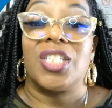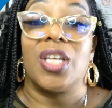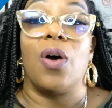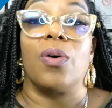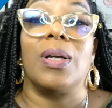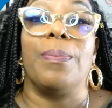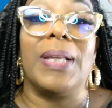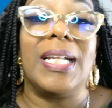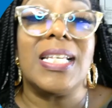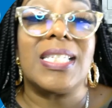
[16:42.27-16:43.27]
So,
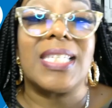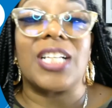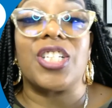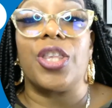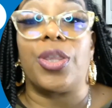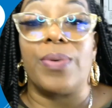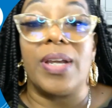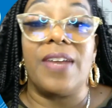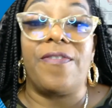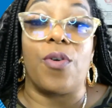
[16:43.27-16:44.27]
completing Section
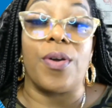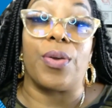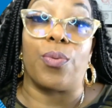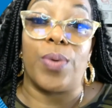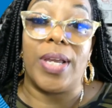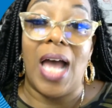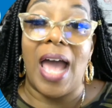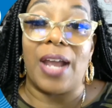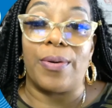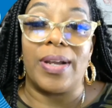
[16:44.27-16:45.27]
3 for the
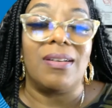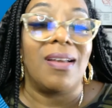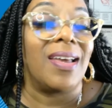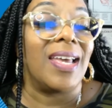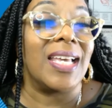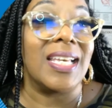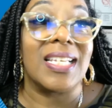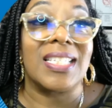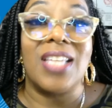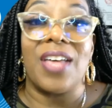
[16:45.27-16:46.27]
rehiring
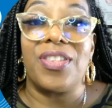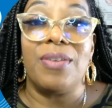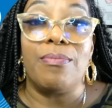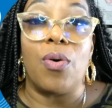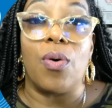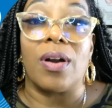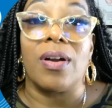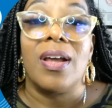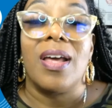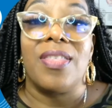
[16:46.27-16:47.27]
is nothing
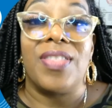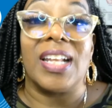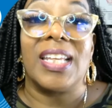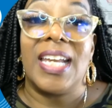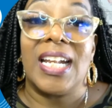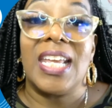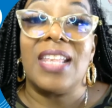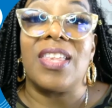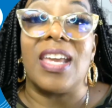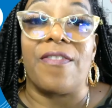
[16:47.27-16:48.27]
more than
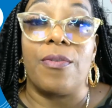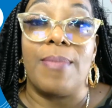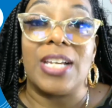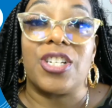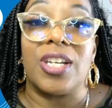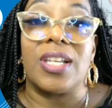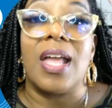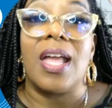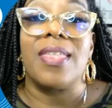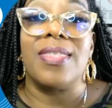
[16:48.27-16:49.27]
getting the
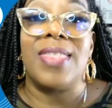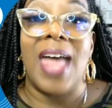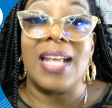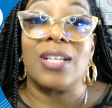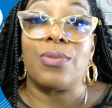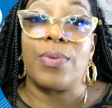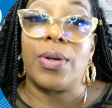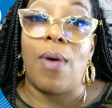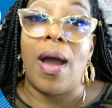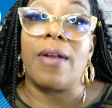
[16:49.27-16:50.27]
information that is
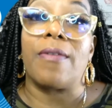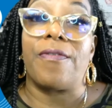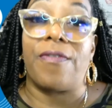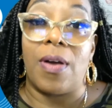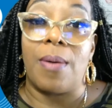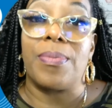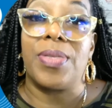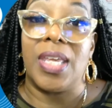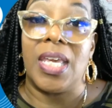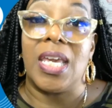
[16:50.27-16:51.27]
required
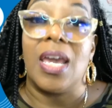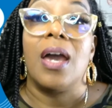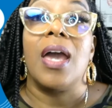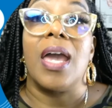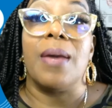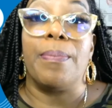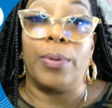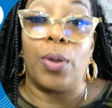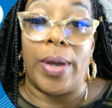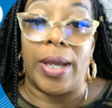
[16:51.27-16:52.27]
from the
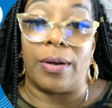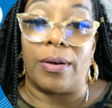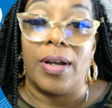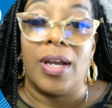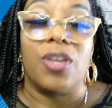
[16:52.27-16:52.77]
employer.